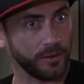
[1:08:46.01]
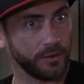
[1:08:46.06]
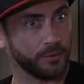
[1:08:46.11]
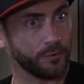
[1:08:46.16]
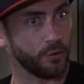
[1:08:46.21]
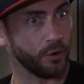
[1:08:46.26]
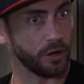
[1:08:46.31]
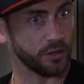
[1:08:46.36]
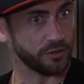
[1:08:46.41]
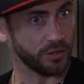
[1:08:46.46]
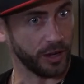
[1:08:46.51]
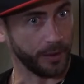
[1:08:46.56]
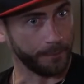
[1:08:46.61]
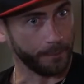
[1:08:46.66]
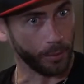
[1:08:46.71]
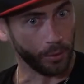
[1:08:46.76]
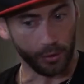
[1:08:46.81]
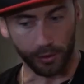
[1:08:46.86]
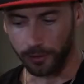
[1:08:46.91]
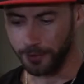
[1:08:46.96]
For
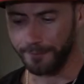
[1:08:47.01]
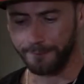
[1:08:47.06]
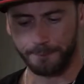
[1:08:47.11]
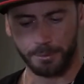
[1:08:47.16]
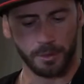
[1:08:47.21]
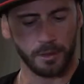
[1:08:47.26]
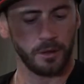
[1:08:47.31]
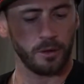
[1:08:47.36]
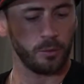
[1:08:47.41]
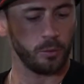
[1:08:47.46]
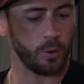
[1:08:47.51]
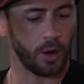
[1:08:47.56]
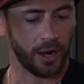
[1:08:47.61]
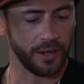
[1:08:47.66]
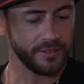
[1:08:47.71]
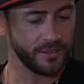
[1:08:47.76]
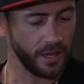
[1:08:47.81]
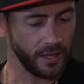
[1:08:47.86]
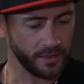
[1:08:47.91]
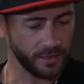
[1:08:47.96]
example, when I
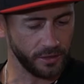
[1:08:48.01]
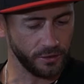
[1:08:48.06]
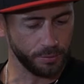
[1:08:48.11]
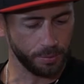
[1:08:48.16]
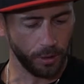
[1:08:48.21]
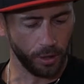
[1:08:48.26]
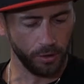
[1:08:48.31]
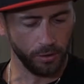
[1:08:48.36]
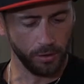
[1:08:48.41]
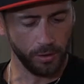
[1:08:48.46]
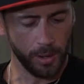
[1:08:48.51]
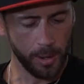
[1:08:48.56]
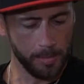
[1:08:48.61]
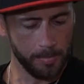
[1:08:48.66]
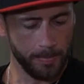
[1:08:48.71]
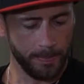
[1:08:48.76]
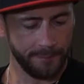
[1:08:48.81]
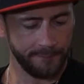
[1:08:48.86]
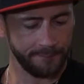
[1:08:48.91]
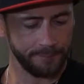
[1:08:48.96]
take this, bro,
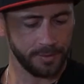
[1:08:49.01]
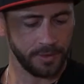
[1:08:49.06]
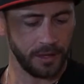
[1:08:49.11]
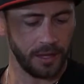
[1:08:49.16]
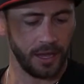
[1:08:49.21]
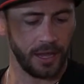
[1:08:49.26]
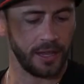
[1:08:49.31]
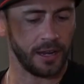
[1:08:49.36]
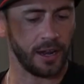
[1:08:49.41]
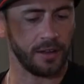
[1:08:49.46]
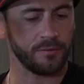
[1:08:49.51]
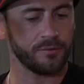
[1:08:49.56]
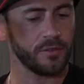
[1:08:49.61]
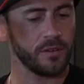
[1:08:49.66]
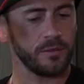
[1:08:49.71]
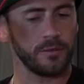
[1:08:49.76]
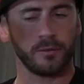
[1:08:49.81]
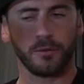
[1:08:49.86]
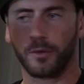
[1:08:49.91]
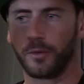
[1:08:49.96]
and
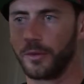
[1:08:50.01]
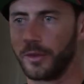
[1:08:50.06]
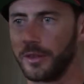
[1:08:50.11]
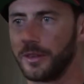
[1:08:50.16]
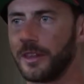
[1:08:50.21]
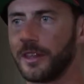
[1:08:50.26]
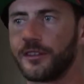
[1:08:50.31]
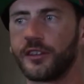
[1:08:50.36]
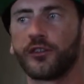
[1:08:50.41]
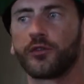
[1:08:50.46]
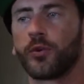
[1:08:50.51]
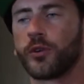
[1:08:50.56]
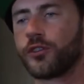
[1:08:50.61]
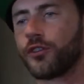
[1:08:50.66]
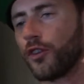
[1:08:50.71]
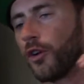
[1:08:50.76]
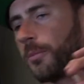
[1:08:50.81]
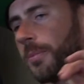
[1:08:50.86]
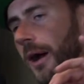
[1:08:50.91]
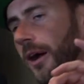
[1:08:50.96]
this is what's
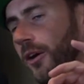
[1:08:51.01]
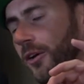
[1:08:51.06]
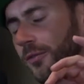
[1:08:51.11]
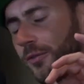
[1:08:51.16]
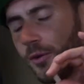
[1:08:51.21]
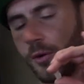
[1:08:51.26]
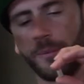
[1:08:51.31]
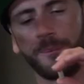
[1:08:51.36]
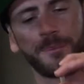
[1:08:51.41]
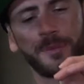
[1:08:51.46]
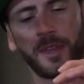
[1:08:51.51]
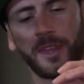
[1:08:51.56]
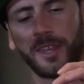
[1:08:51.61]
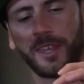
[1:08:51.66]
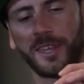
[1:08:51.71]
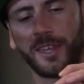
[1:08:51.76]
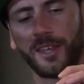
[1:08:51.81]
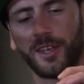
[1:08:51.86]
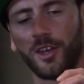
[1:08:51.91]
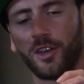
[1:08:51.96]
so powerful.
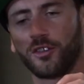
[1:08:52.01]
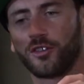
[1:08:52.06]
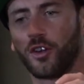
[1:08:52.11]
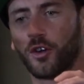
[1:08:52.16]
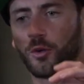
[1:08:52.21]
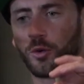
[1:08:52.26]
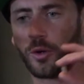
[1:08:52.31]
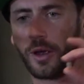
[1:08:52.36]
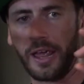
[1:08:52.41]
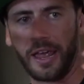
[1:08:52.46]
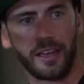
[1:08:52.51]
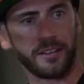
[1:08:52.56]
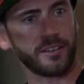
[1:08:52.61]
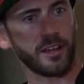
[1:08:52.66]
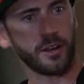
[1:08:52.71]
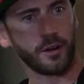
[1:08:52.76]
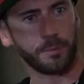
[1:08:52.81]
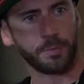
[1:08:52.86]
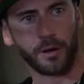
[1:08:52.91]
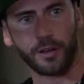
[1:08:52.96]
So
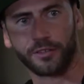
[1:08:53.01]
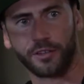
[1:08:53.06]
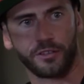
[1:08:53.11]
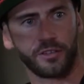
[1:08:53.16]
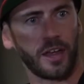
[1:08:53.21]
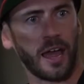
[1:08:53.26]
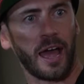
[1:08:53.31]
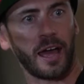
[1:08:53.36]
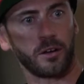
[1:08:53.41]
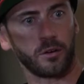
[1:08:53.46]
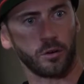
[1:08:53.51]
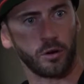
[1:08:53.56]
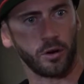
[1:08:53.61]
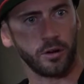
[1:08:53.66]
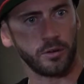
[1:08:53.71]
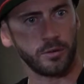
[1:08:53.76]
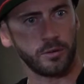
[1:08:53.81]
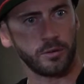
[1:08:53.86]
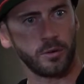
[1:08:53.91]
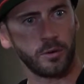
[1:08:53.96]
antidepressants, Adderall,
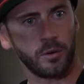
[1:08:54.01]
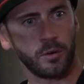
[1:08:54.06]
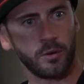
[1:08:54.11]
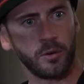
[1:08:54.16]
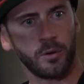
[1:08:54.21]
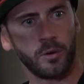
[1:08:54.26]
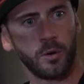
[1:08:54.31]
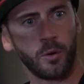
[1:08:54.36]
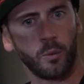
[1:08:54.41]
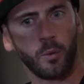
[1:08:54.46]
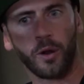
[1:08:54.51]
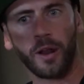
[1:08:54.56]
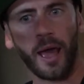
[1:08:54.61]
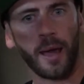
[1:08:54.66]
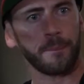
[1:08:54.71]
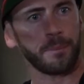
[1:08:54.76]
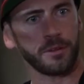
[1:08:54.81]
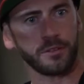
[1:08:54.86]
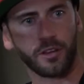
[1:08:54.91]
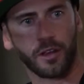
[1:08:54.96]
what
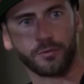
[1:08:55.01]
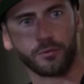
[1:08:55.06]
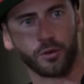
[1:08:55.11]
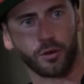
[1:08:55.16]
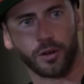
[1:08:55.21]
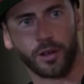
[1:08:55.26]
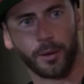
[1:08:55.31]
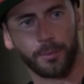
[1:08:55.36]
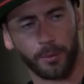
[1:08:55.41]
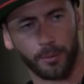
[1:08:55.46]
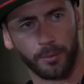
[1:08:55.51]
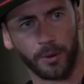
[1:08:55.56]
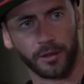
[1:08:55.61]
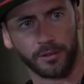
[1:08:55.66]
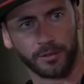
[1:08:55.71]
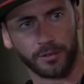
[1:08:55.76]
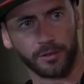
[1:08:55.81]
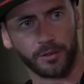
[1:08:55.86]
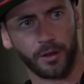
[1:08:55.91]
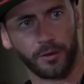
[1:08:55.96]
happens after a couple
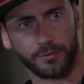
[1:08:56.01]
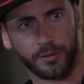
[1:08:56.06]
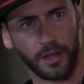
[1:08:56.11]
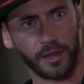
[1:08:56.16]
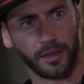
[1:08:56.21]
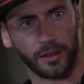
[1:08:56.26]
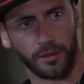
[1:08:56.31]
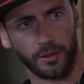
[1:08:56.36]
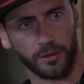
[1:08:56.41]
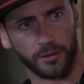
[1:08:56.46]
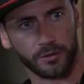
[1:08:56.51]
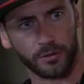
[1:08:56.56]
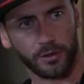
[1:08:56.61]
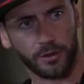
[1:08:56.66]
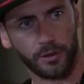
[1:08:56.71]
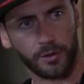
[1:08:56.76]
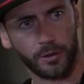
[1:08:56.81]
months of taking those?